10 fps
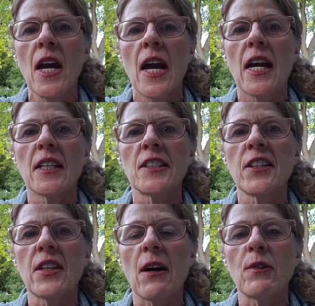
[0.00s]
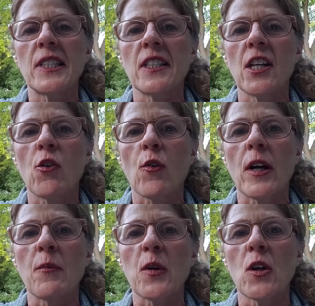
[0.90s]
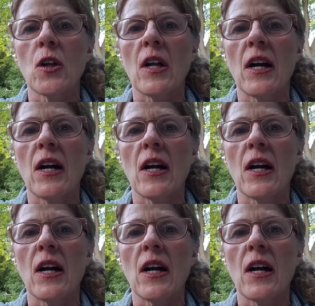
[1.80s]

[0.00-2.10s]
And so that was an incredible